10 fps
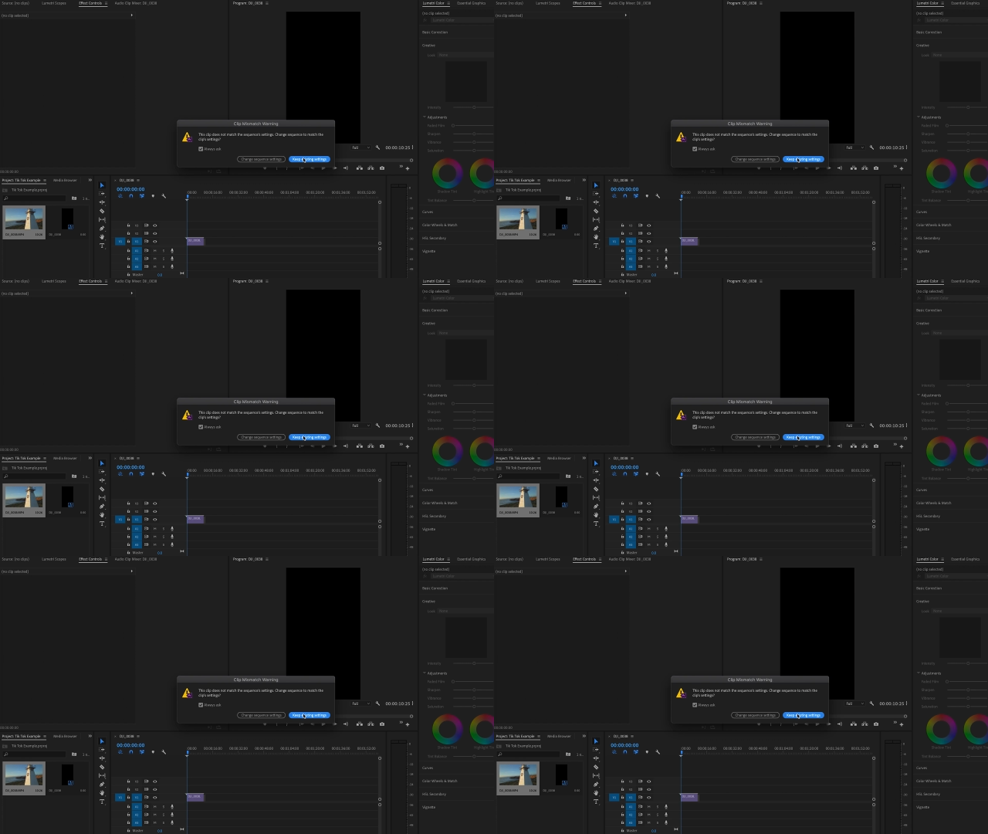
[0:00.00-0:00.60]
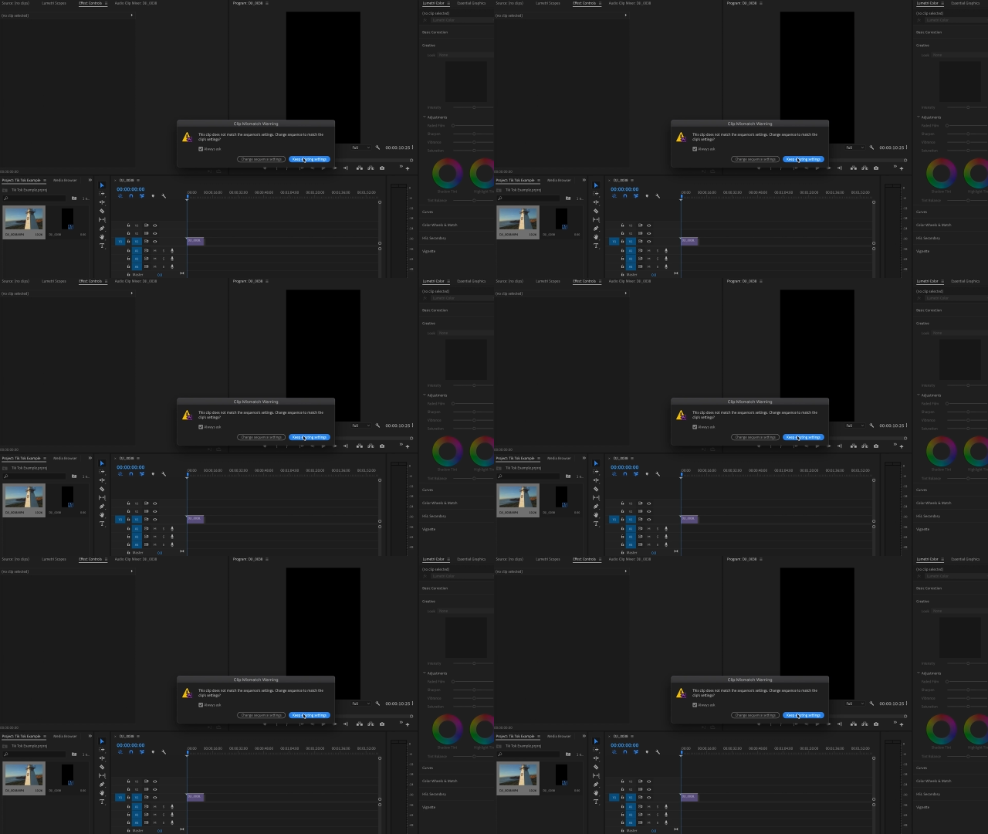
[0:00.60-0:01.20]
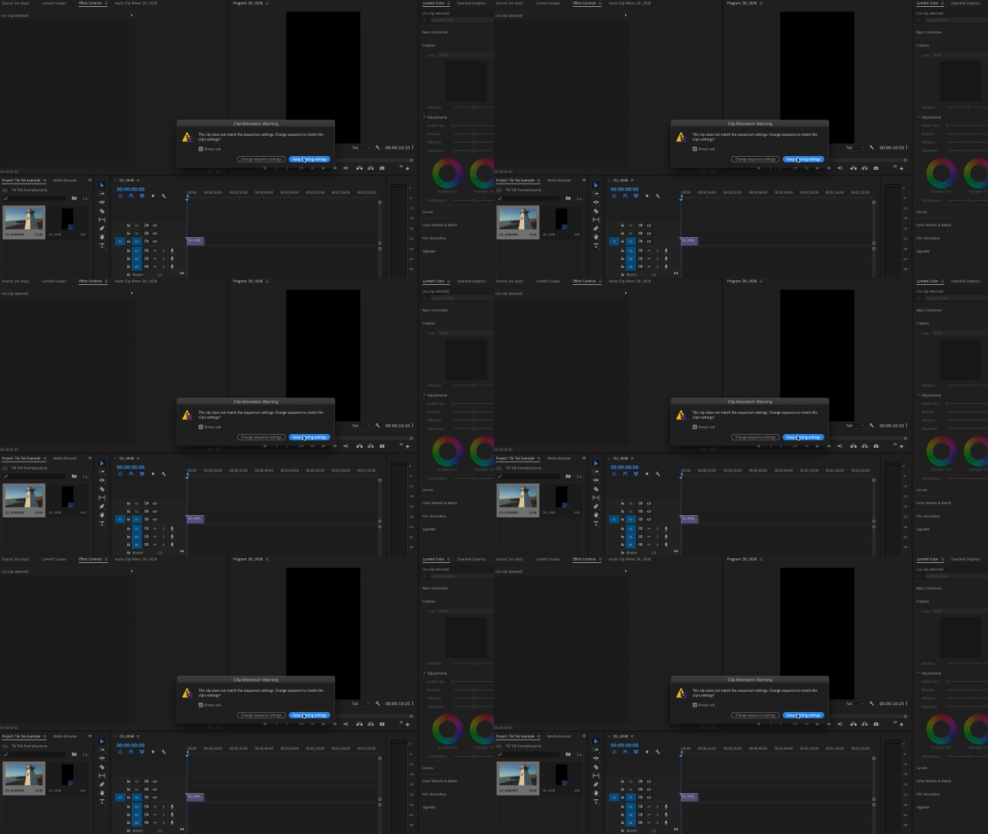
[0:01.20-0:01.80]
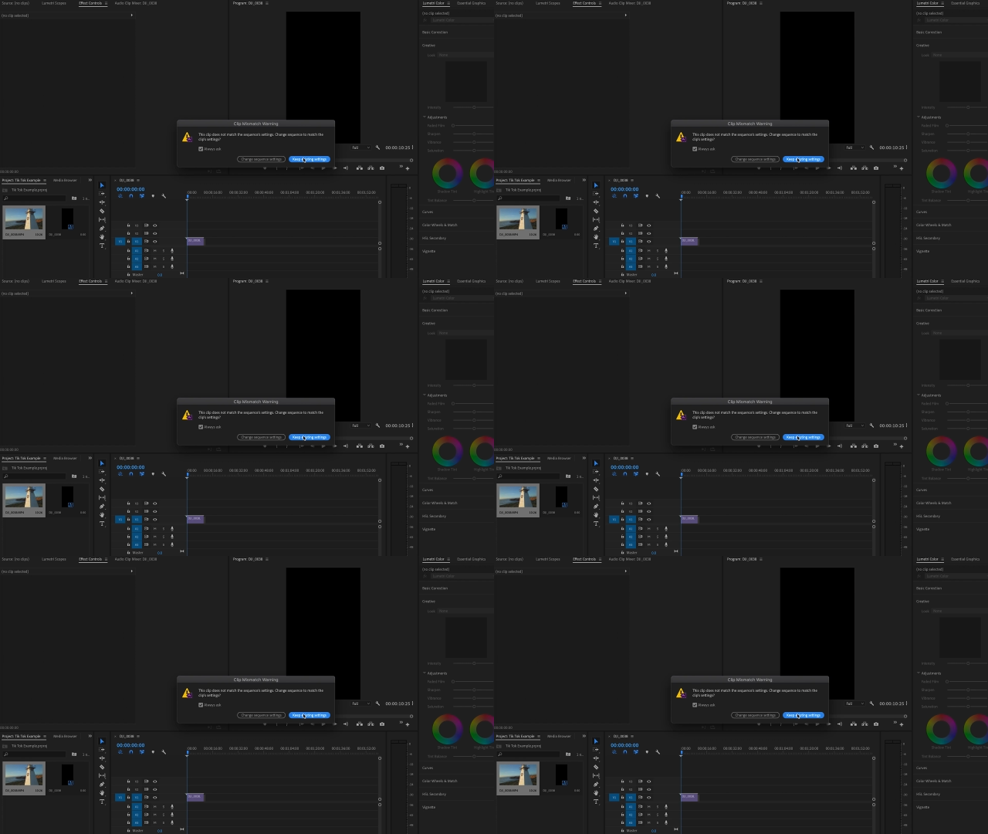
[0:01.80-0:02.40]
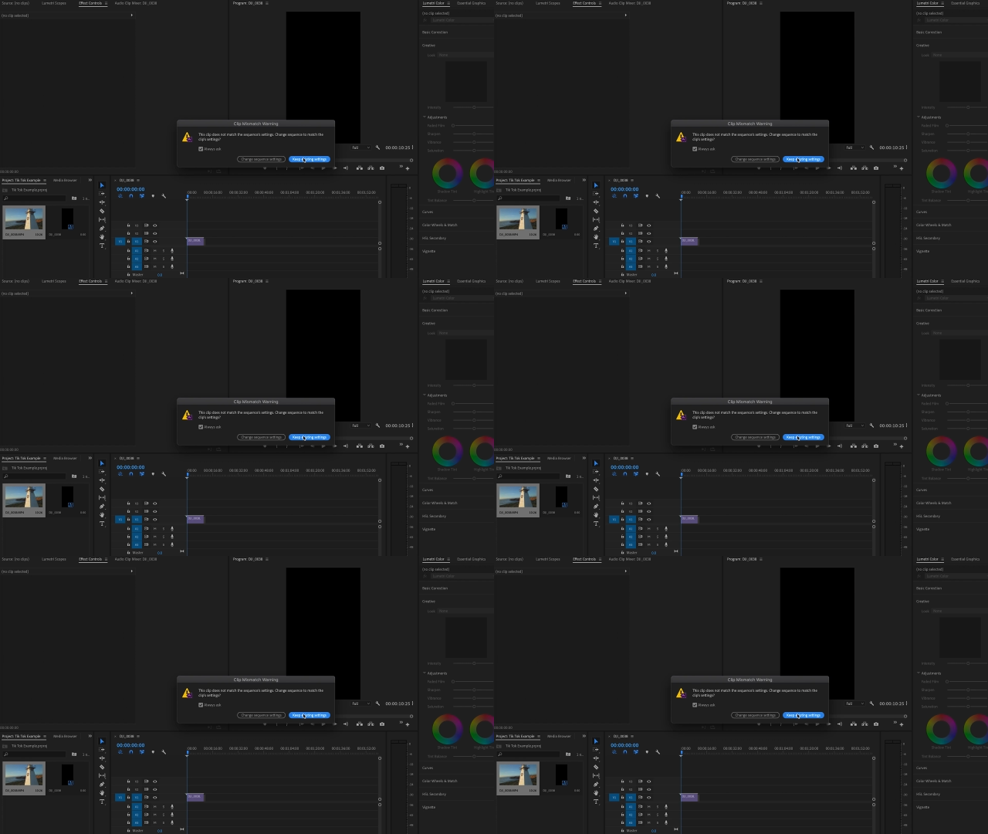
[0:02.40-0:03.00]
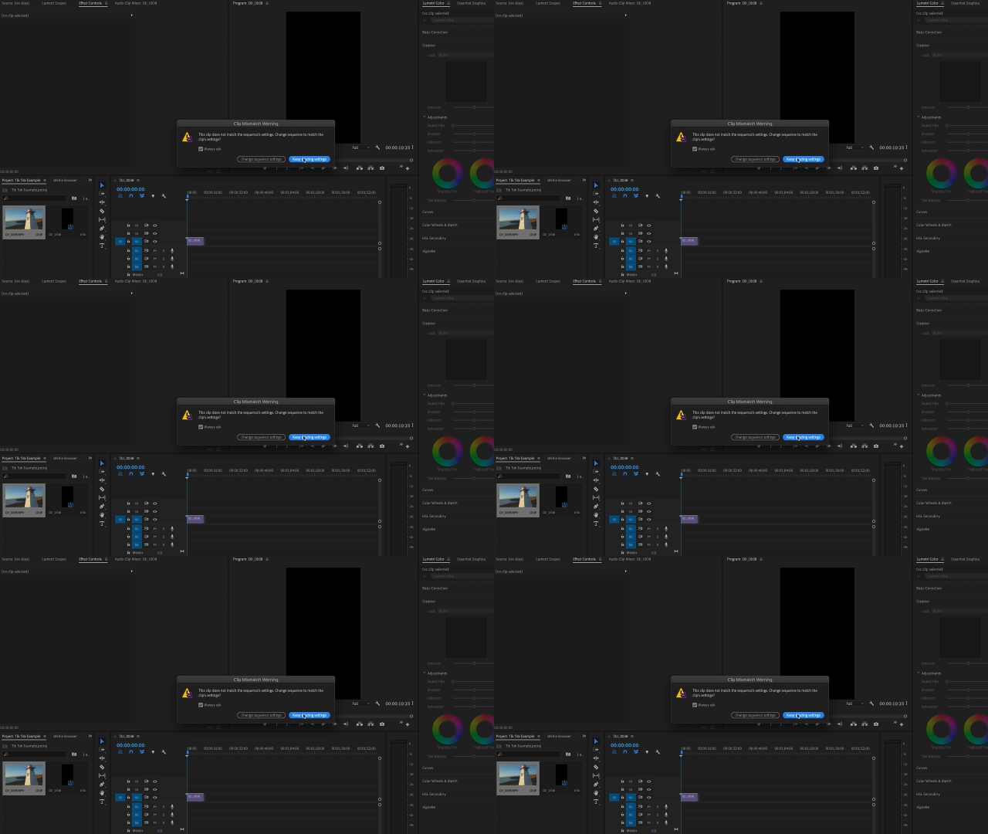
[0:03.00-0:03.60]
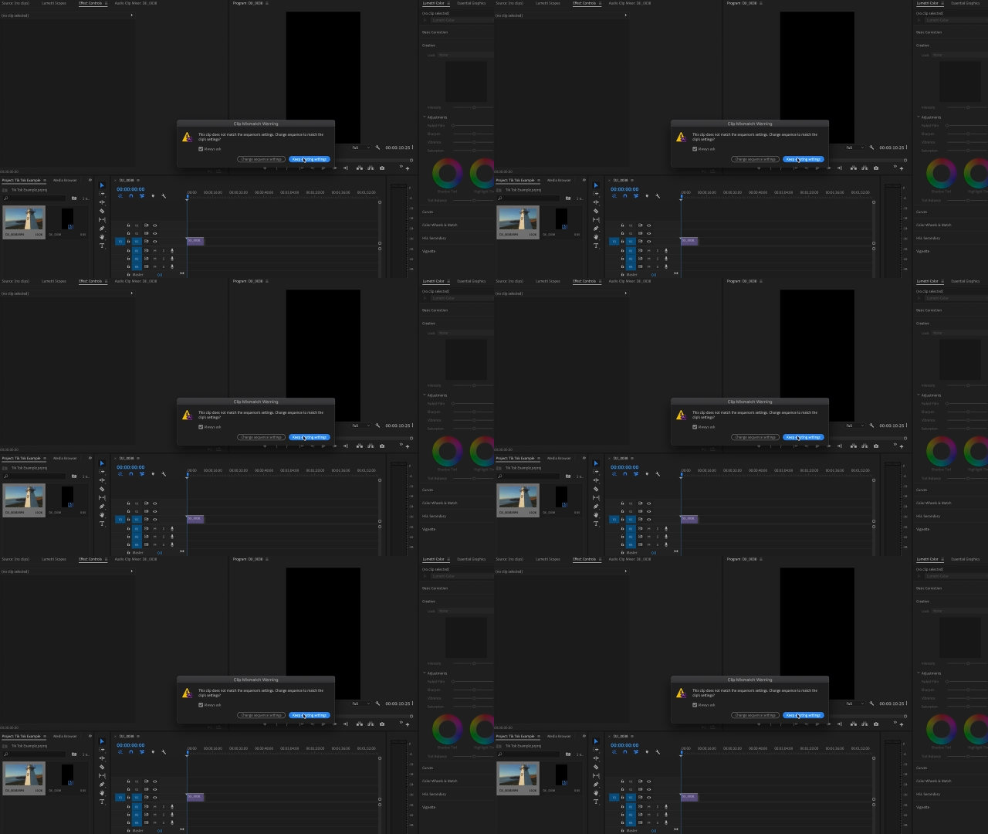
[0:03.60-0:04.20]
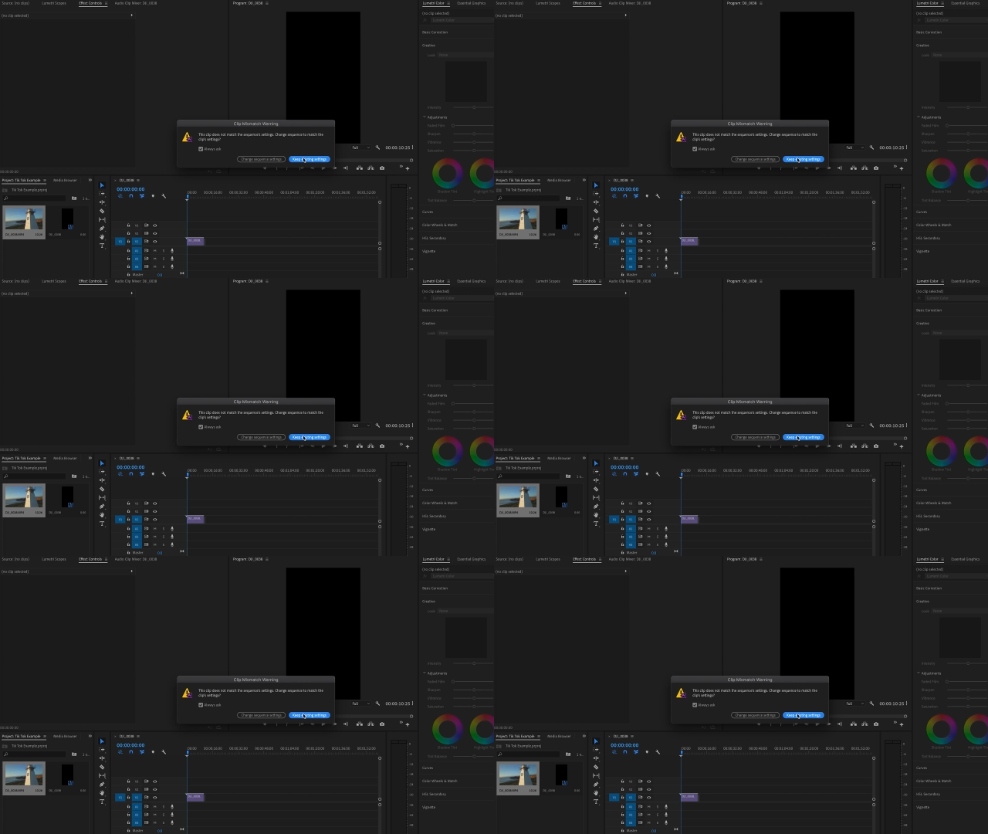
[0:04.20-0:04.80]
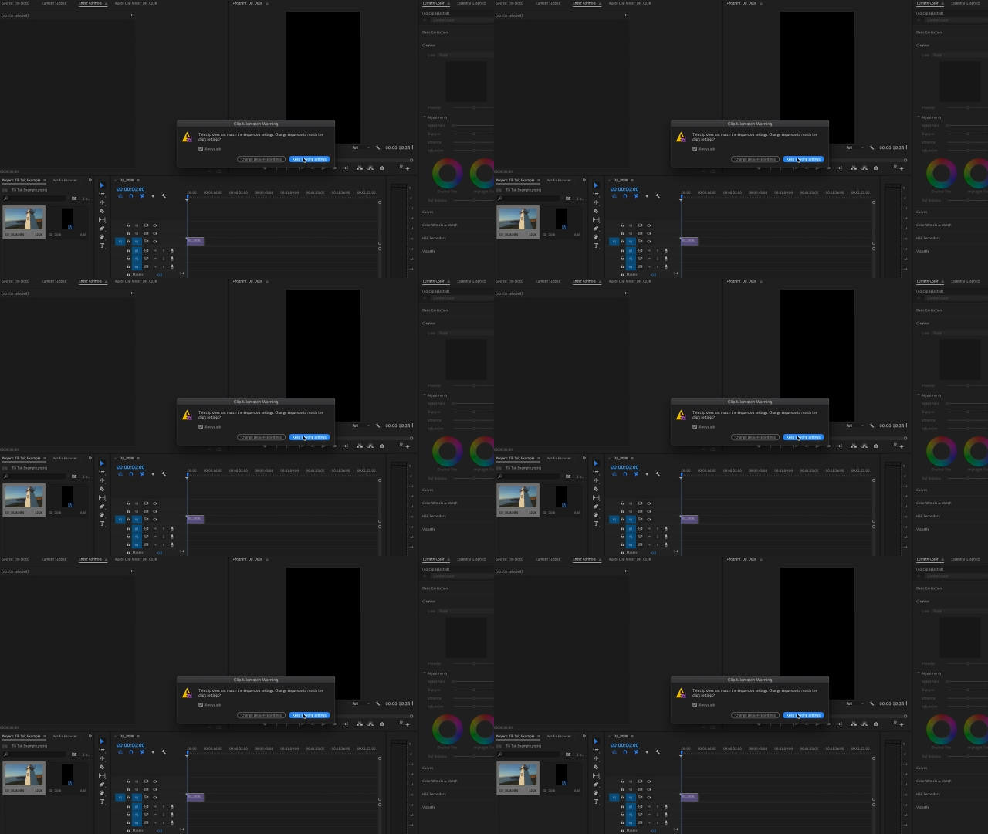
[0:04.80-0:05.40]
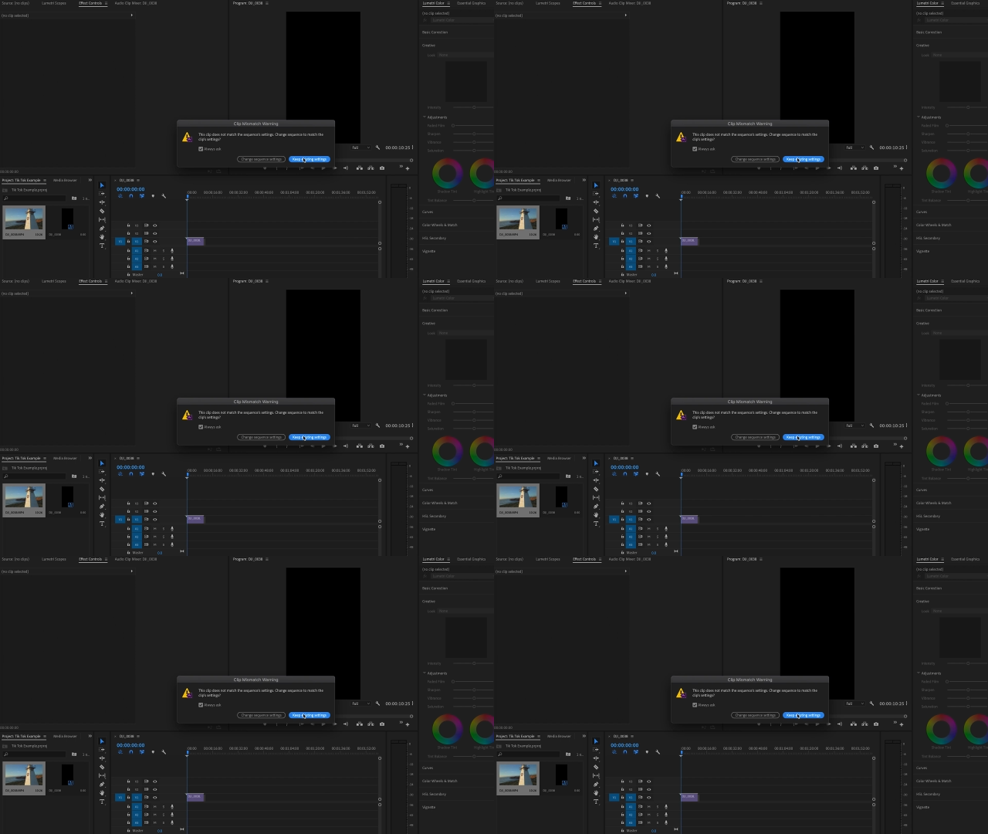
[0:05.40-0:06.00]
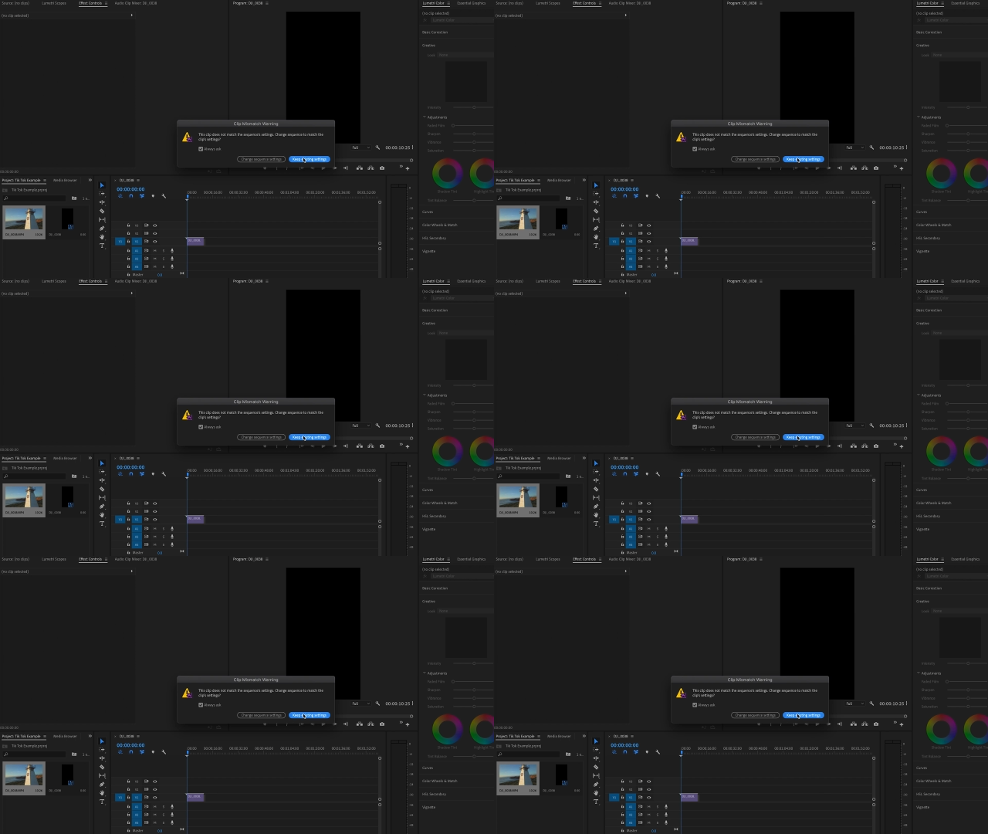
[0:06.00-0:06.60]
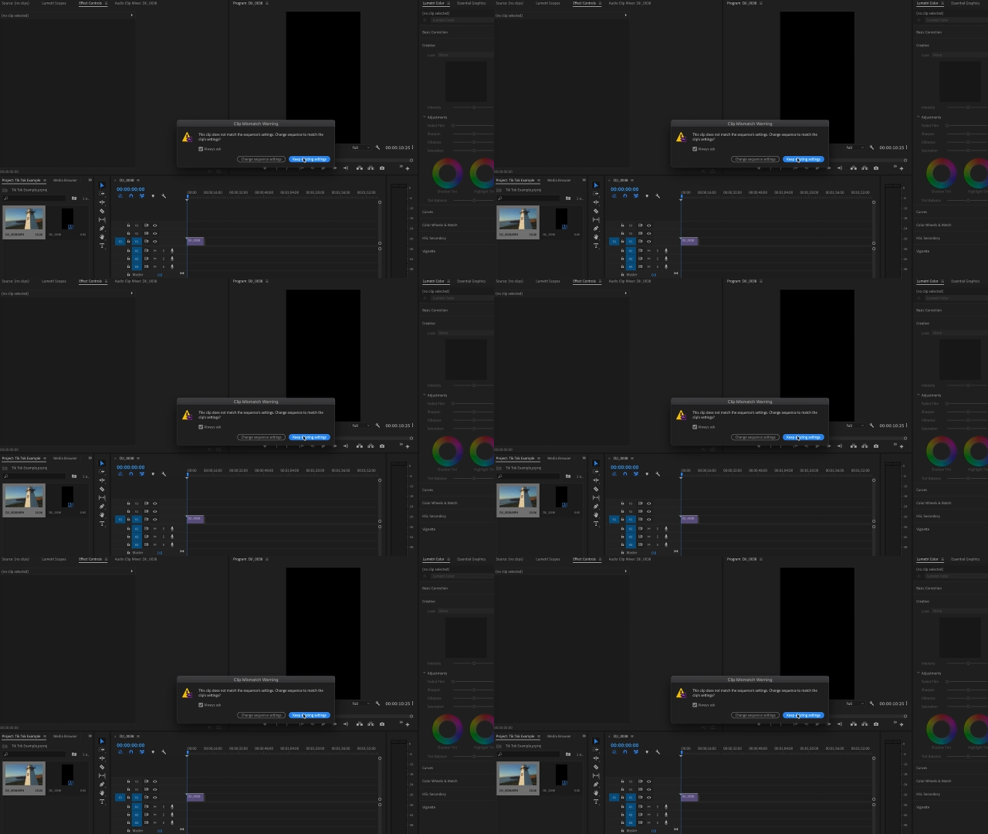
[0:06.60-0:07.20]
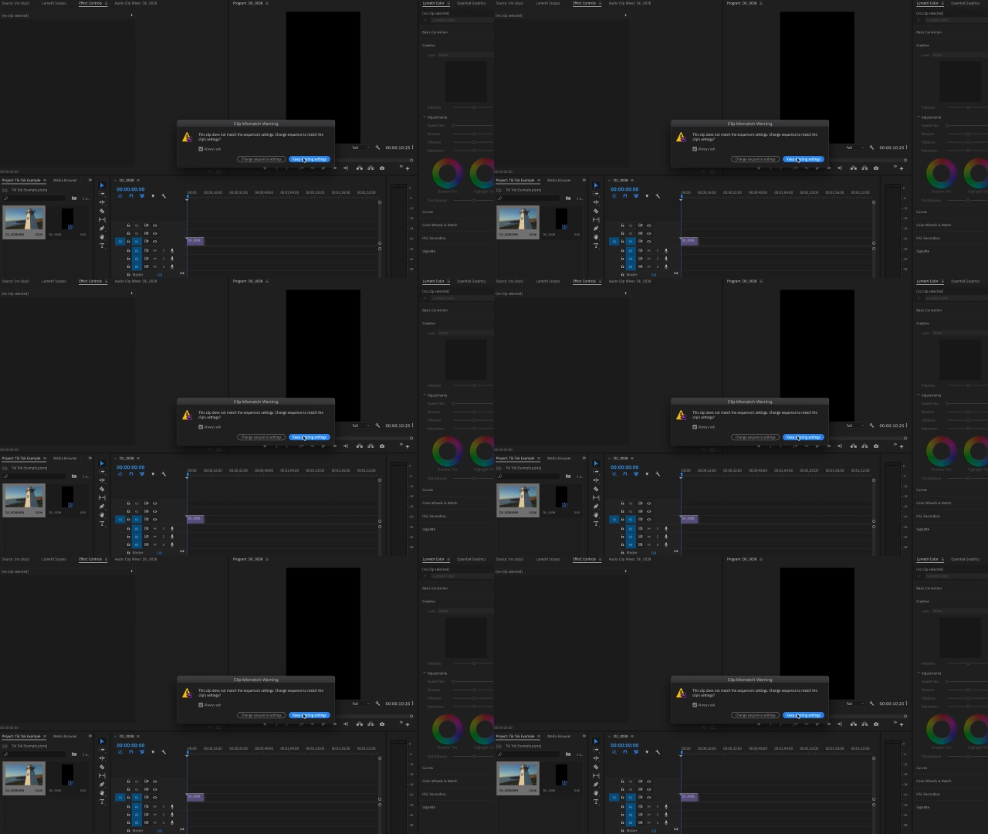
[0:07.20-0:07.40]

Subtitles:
Nobody's mouth can be seen.